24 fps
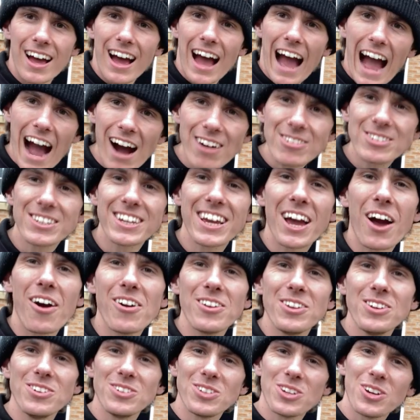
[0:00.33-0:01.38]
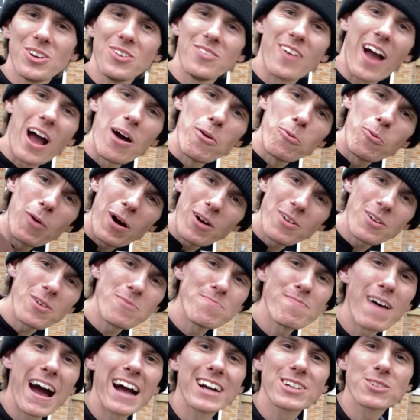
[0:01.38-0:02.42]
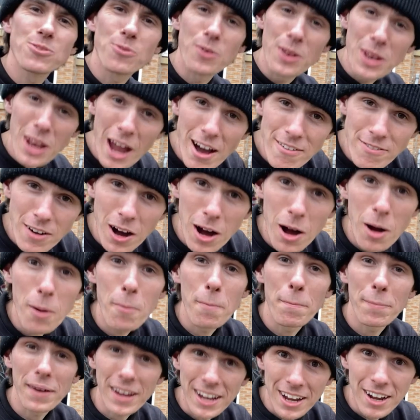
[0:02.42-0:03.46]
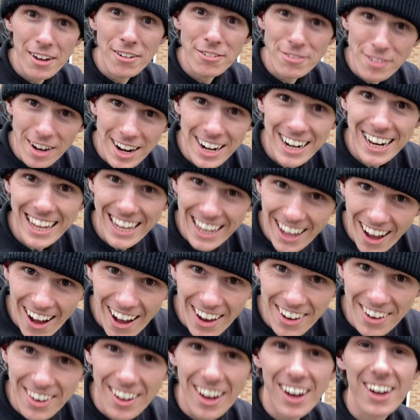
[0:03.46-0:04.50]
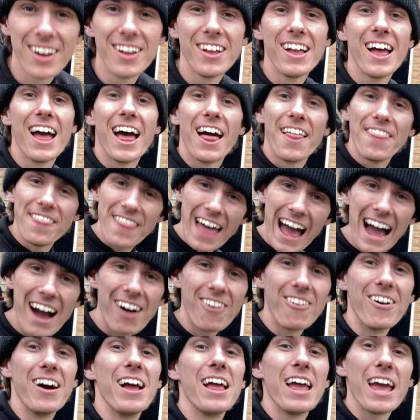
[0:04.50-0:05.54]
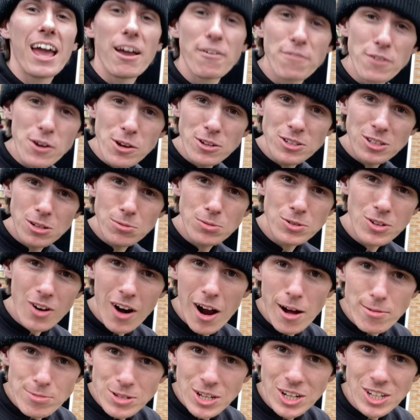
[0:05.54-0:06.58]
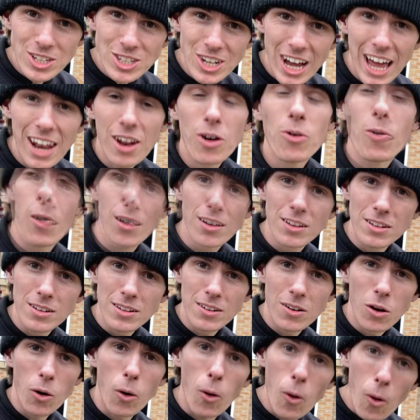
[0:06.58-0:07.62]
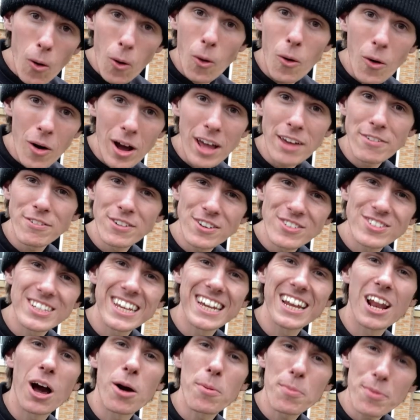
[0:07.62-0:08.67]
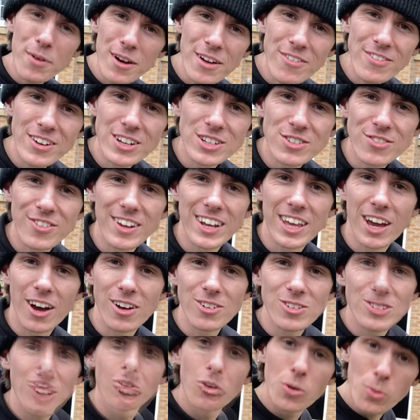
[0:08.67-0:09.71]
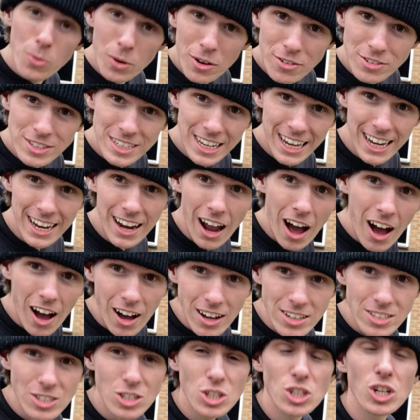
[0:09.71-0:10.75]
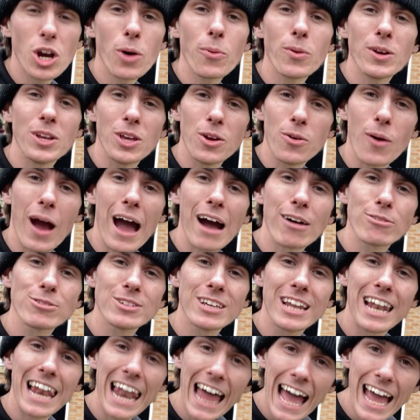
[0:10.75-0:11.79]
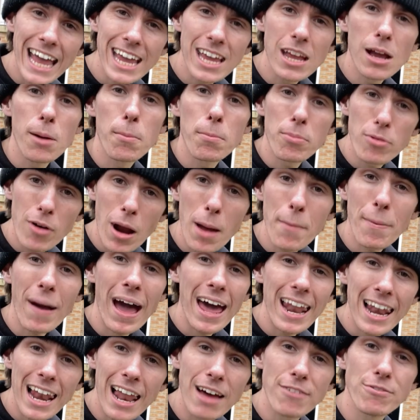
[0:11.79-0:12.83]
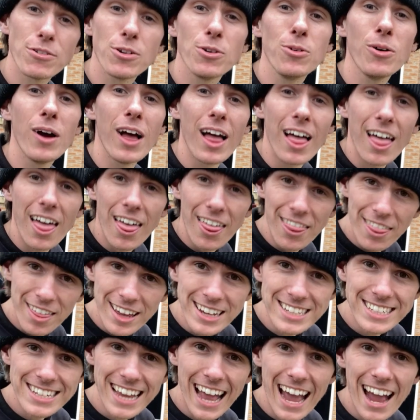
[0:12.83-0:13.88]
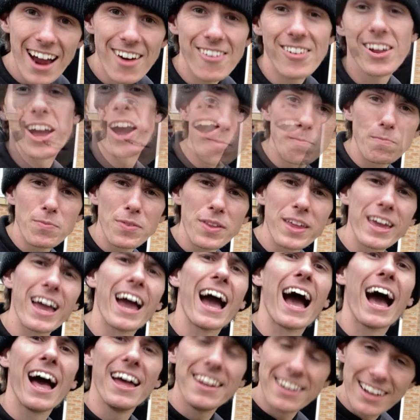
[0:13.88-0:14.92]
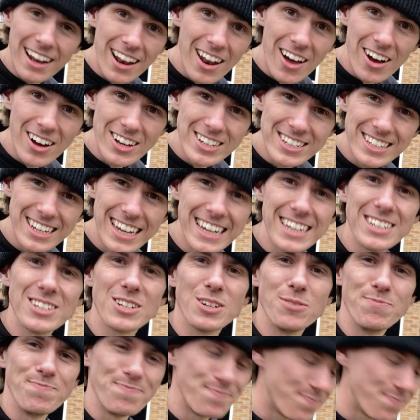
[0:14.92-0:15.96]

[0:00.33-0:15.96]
How's it going YouTube and welcome back to another Big Friendly Gardener. Now, if you're subscribed to the channel or if you've seen our previous videos, you would have seen us showing you how to lay, prep and level this area in the last season.